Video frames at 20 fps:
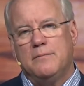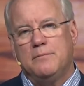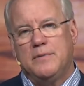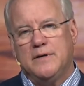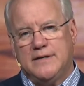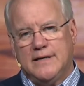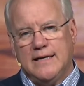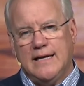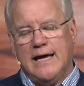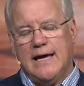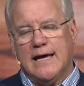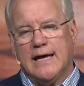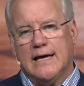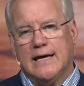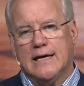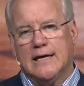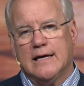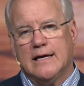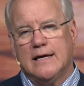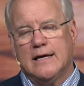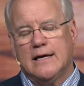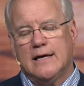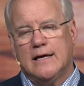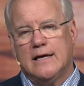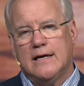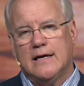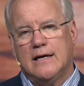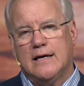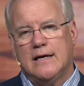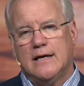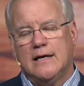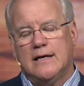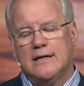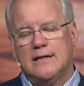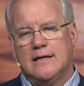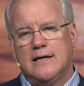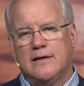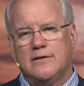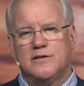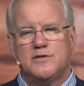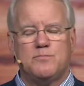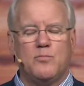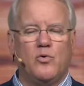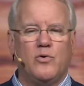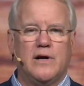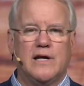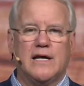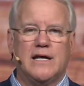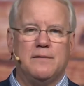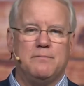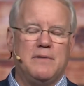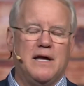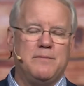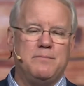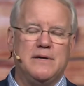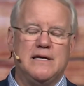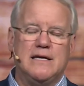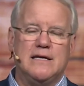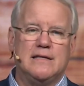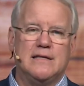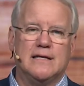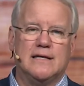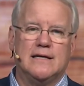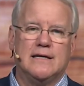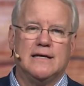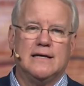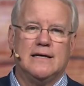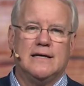but today. Now this morning it may be that